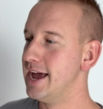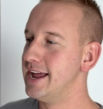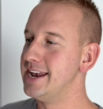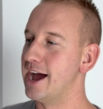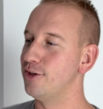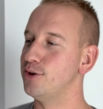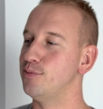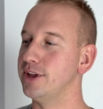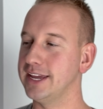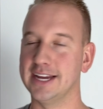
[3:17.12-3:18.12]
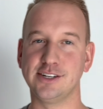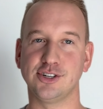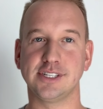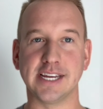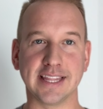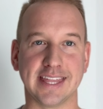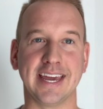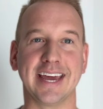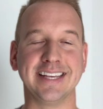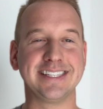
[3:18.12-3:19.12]
Now, the really interesting
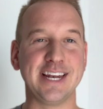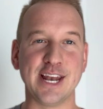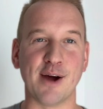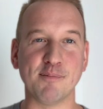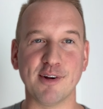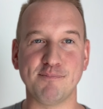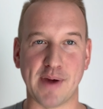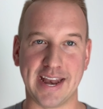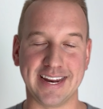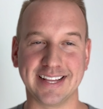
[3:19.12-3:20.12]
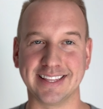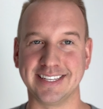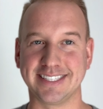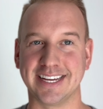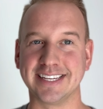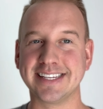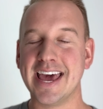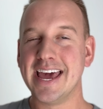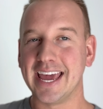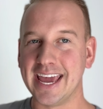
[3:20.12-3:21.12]
thing is the number of pending listings
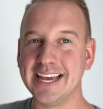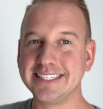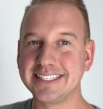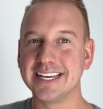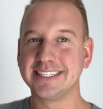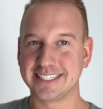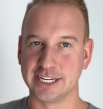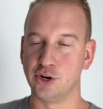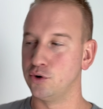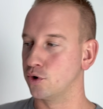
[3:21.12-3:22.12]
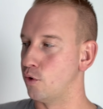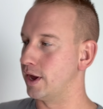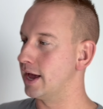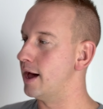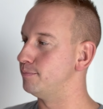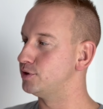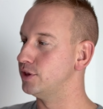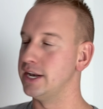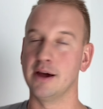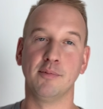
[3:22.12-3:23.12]
is still going up. So
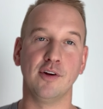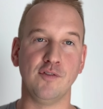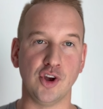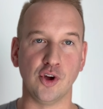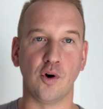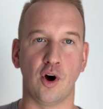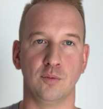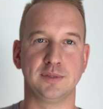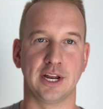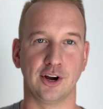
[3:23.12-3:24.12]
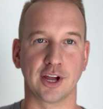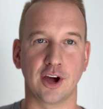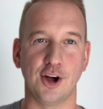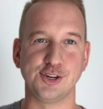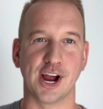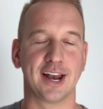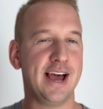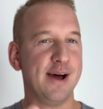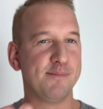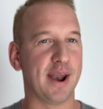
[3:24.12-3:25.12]
the number of new homes that are in contract.
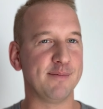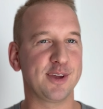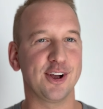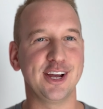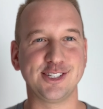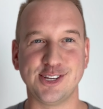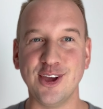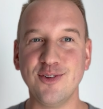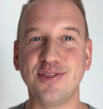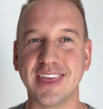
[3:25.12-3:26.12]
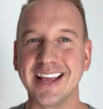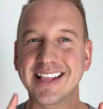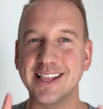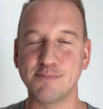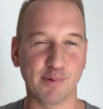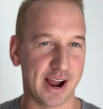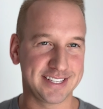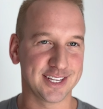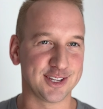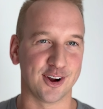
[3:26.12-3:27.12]
But I'm curious, do you think that the
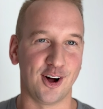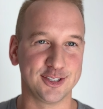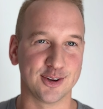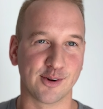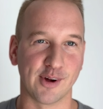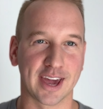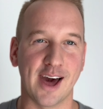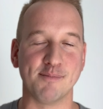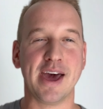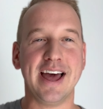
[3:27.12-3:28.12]
prices are also going up?